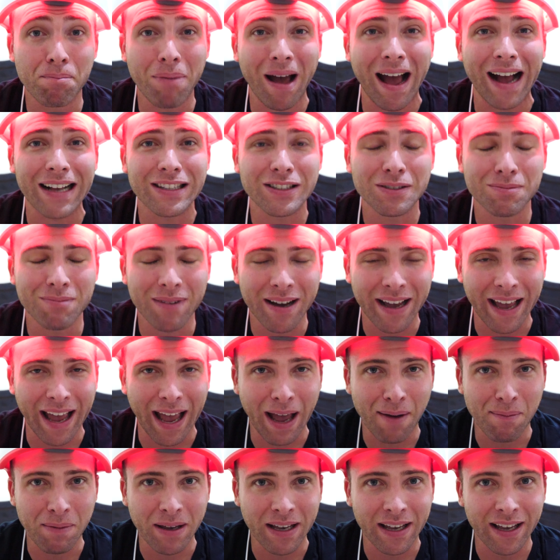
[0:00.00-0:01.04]
back to
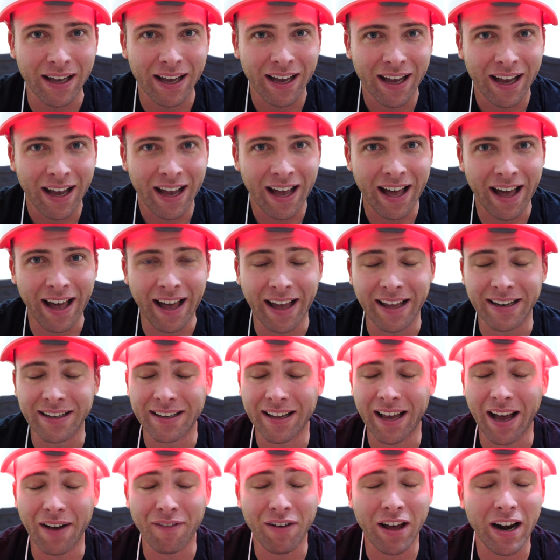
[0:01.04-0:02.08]
Miami. And
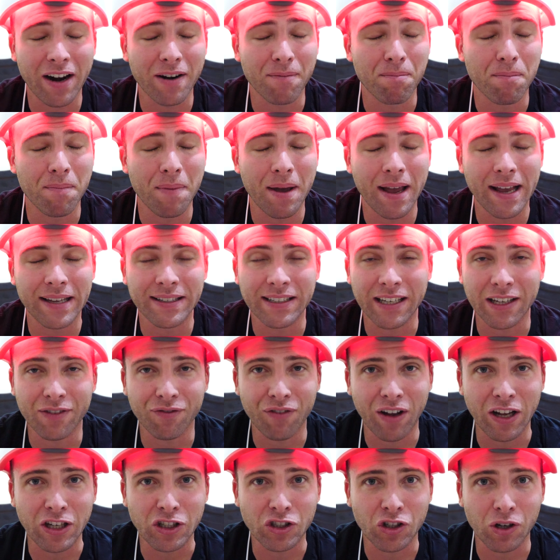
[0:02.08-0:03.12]
yeah, I've had an amazing
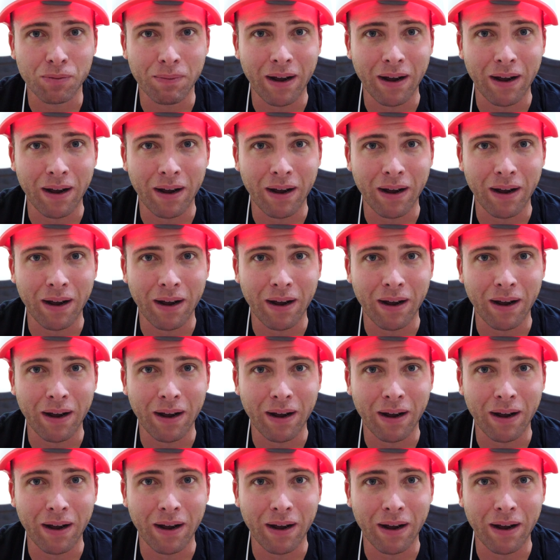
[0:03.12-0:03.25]
adventure.